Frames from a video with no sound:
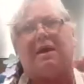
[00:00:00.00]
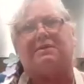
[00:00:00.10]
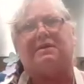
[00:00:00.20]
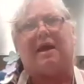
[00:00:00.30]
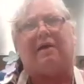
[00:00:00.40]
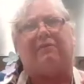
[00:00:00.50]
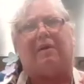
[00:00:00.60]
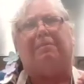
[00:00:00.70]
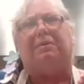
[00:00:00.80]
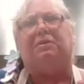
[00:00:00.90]
That
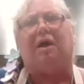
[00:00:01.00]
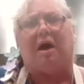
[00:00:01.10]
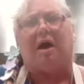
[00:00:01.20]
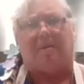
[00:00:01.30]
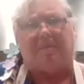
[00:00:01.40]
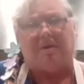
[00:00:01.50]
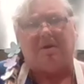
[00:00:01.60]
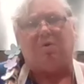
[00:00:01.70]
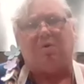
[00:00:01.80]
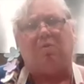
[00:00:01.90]
cornstarch is safe,
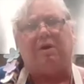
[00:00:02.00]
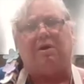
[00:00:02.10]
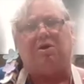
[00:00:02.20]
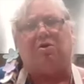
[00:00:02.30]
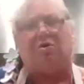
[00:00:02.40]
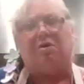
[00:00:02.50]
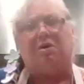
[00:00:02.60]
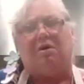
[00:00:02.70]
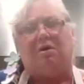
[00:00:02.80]
but it makes it have